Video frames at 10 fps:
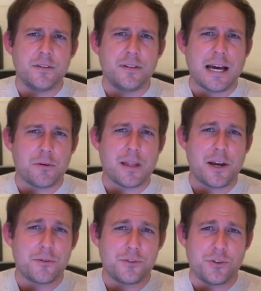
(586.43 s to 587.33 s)

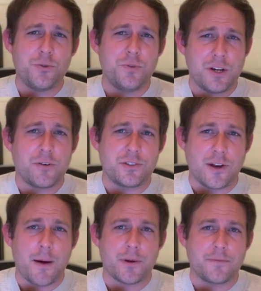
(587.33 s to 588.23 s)
outliers to nearest
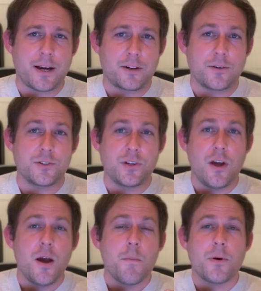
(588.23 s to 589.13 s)
topic vectors
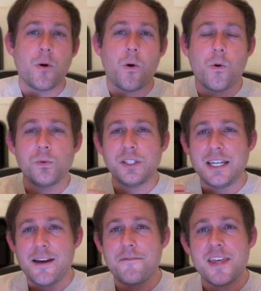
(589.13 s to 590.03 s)
but only
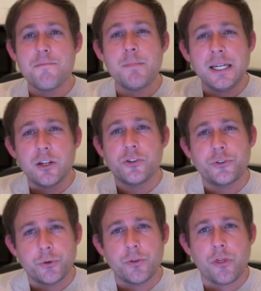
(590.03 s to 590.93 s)
if they meet a
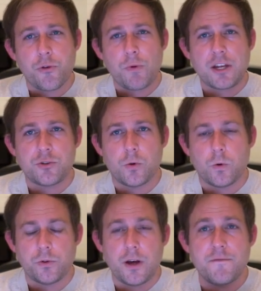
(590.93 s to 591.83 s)
certain
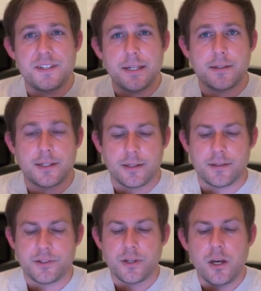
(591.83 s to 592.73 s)
threshold of
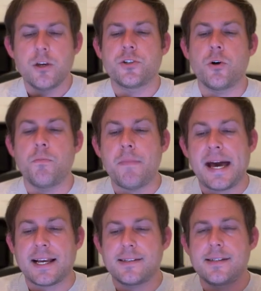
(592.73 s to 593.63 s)
distance. So
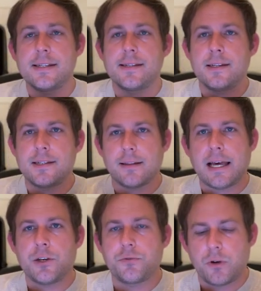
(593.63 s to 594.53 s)
max distance
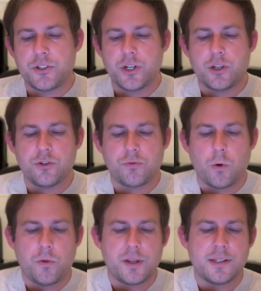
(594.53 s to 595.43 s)
allows for us to
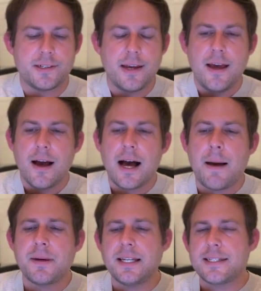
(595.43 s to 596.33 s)
control this.
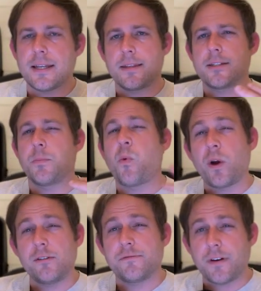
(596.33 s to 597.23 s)
I'm gonna set this to
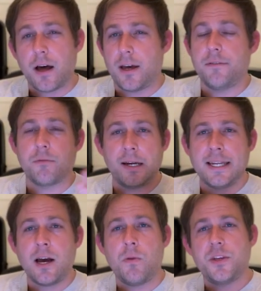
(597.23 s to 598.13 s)
0.5 right
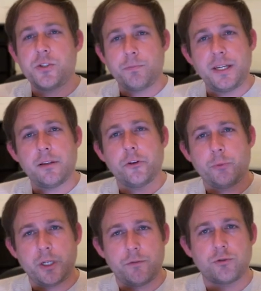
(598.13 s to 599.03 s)
now. This will be a little
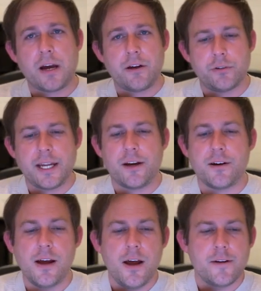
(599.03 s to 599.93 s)
bit of trial and
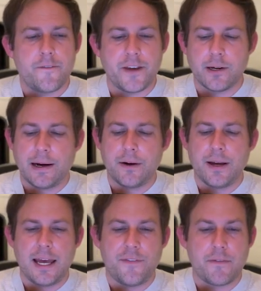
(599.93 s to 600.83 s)
error to figure out
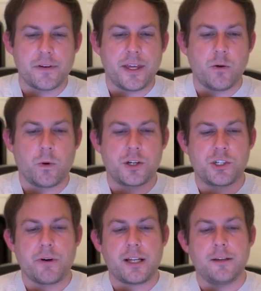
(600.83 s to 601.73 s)
if everything works
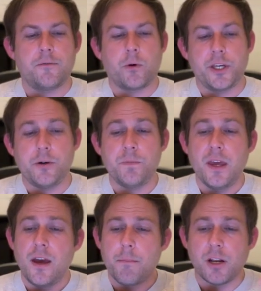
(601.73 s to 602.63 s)
correctly for you.
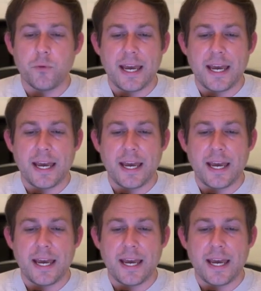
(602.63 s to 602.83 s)
But if we